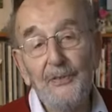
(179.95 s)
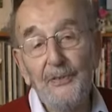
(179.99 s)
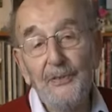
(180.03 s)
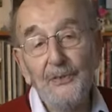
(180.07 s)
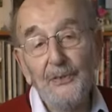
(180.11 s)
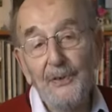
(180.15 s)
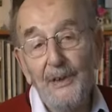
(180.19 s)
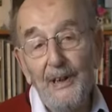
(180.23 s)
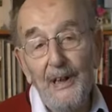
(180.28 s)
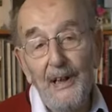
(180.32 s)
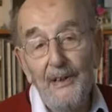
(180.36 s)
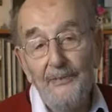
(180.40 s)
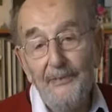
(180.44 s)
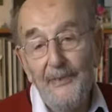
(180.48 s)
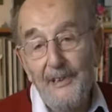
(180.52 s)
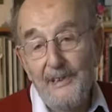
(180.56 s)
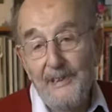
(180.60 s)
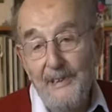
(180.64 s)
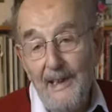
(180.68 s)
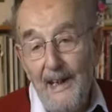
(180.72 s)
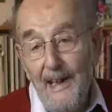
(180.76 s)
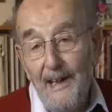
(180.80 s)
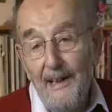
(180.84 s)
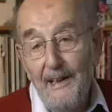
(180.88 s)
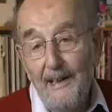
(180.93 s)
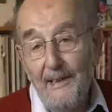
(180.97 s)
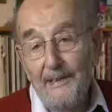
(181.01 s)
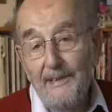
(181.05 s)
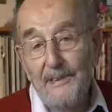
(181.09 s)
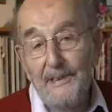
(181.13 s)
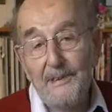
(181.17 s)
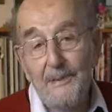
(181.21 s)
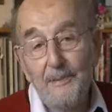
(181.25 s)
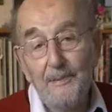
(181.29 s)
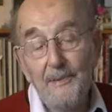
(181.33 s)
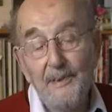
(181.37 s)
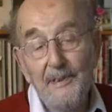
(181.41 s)
photograph his
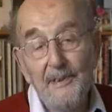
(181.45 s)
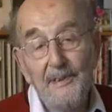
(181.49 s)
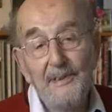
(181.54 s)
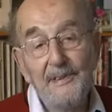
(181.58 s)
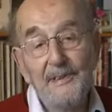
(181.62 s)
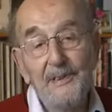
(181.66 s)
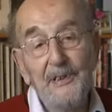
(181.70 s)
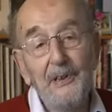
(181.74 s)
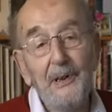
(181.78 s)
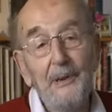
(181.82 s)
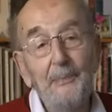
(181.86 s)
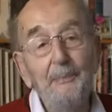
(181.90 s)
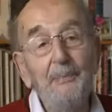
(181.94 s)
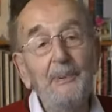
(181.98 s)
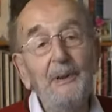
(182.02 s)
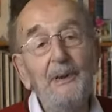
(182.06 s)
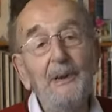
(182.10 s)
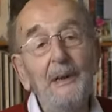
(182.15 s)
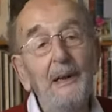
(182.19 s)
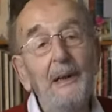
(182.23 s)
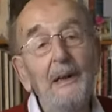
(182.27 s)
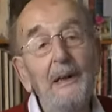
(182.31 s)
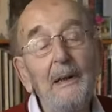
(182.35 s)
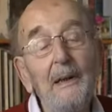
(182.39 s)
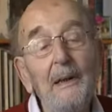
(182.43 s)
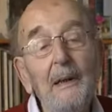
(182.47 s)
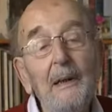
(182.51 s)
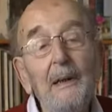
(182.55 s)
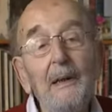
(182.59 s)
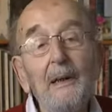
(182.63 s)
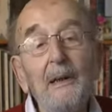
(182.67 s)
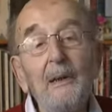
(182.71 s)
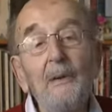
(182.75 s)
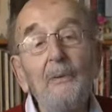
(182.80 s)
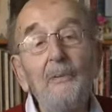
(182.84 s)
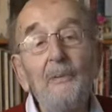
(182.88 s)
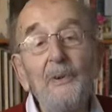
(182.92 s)
hands with a script,
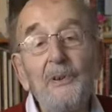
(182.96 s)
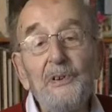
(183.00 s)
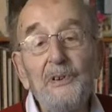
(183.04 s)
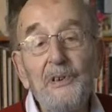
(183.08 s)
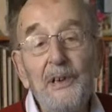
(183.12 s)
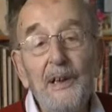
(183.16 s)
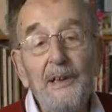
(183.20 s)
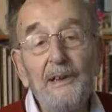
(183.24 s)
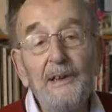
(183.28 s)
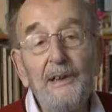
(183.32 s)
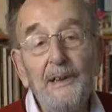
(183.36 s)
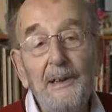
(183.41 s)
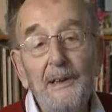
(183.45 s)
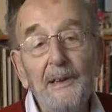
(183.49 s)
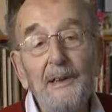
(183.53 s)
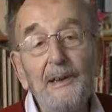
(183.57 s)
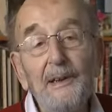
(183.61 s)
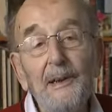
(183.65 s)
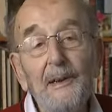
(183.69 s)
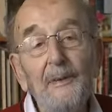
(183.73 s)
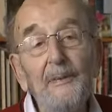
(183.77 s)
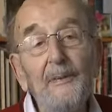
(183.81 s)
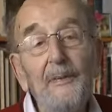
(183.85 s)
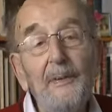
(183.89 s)
which I did.